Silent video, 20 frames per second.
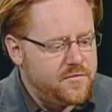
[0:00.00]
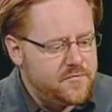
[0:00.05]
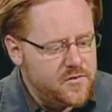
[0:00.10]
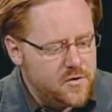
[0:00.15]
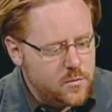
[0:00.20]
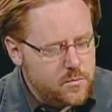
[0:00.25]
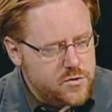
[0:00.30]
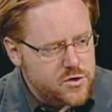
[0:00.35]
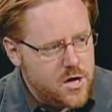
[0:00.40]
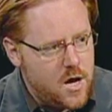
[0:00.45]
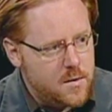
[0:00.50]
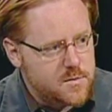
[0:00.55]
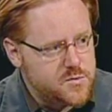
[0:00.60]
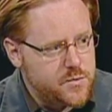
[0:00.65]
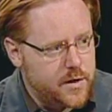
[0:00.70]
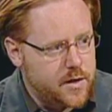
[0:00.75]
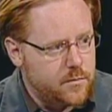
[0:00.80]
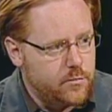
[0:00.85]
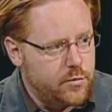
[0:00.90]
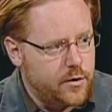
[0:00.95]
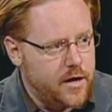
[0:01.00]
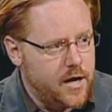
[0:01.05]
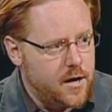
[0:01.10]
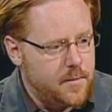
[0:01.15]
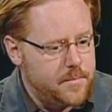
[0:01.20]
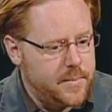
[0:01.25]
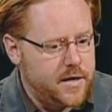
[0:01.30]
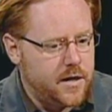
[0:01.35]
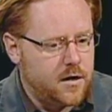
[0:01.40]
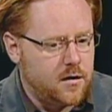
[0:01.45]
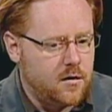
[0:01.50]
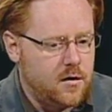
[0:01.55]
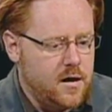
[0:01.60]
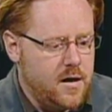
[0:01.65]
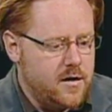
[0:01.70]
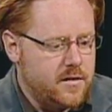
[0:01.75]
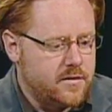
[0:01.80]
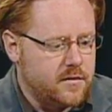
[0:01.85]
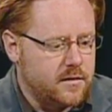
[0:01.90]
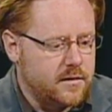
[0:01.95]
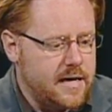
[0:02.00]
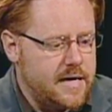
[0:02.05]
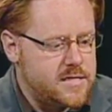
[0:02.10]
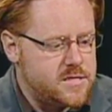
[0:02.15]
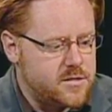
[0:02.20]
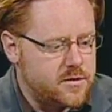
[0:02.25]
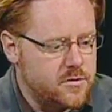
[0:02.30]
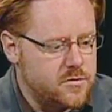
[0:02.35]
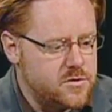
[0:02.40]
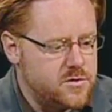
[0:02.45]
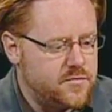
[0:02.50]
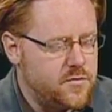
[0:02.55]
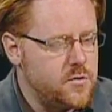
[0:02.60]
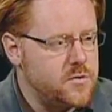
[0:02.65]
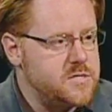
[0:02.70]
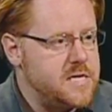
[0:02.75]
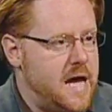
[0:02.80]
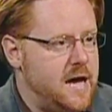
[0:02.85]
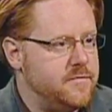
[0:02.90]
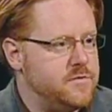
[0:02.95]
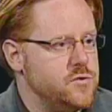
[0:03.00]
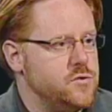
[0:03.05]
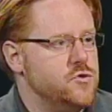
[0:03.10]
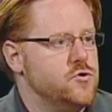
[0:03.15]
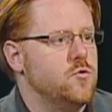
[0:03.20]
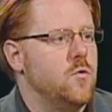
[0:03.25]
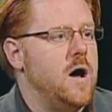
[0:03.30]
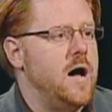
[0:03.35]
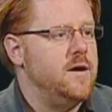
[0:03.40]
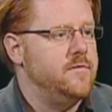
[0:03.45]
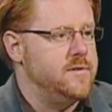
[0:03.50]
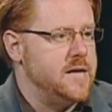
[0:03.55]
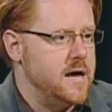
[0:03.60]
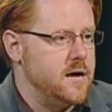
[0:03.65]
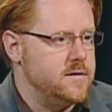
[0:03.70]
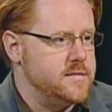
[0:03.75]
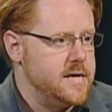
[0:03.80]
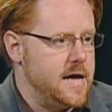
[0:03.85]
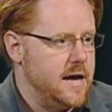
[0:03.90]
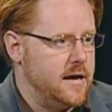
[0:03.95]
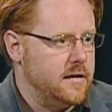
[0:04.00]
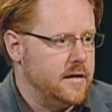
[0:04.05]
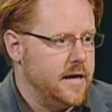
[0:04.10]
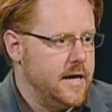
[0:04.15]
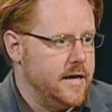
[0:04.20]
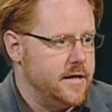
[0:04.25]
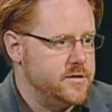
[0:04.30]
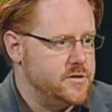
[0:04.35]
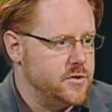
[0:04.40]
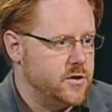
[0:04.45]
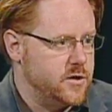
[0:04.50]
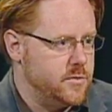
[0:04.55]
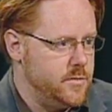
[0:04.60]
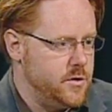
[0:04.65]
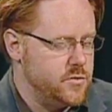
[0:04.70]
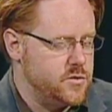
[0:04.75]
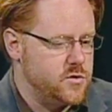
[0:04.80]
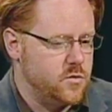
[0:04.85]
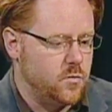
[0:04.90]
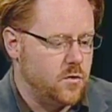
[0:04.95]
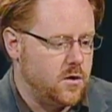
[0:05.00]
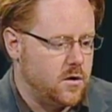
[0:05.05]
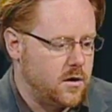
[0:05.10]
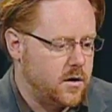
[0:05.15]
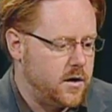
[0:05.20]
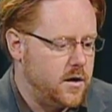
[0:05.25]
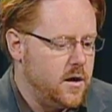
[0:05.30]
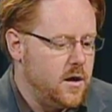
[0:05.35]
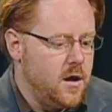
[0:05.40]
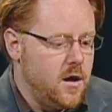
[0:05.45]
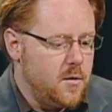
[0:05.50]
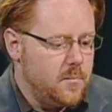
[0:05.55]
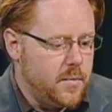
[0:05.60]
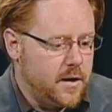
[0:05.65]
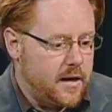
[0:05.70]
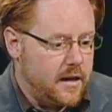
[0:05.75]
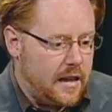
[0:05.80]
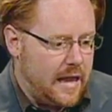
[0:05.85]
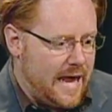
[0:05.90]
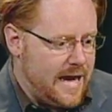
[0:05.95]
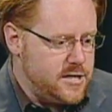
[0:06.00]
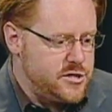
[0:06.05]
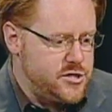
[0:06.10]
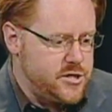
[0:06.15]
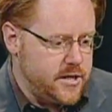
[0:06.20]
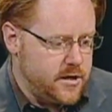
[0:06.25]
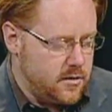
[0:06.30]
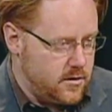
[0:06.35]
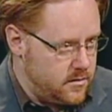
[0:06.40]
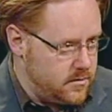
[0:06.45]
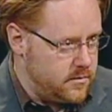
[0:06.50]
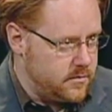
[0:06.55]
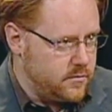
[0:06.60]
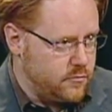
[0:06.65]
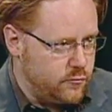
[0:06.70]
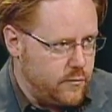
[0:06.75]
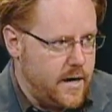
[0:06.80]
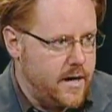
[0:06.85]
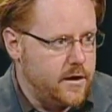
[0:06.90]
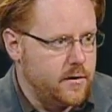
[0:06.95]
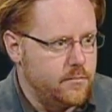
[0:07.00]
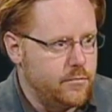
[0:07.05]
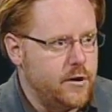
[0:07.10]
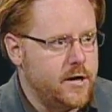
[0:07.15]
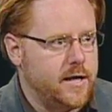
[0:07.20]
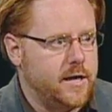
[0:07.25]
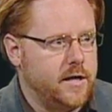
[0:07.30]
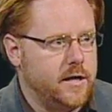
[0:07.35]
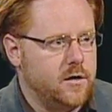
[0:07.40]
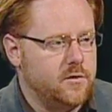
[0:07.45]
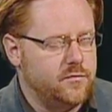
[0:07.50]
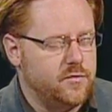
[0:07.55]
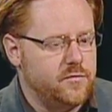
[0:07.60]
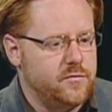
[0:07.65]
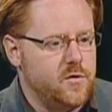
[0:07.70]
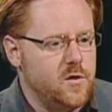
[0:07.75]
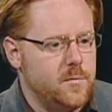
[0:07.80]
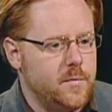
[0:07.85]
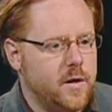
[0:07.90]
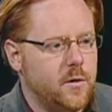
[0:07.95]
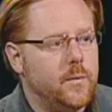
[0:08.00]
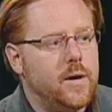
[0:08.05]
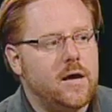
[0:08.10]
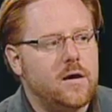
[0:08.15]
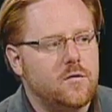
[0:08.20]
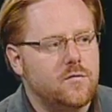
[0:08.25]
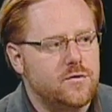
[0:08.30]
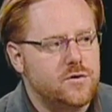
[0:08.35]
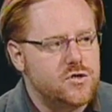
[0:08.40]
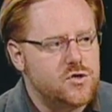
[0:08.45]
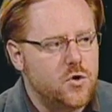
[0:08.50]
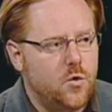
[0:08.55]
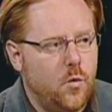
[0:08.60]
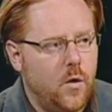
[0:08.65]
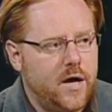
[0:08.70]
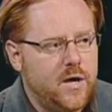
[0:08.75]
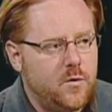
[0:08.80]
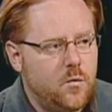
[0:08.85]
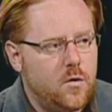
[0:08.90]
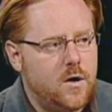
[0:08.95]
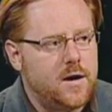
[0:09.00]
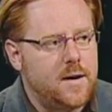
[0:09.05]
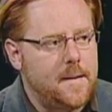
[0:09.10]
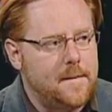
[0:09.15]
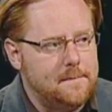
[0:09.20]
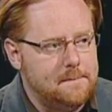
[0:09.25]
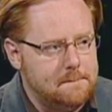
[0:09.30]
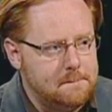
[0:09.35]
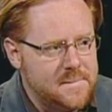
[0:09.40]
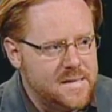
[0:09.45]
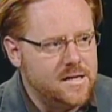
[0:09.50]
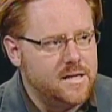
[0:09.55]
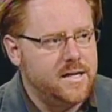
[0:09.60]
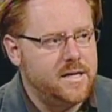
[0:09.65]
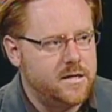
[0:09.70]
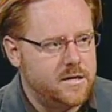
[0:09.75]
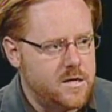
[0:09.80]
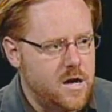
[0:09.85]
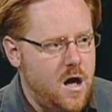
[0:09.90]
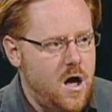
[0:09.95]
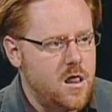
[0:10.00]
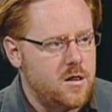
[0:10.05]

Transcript: film jobs we can bring up here, the less those folks have to drive down to LA to commute to work. But last year, record-breaking year for filming, we had over $21 million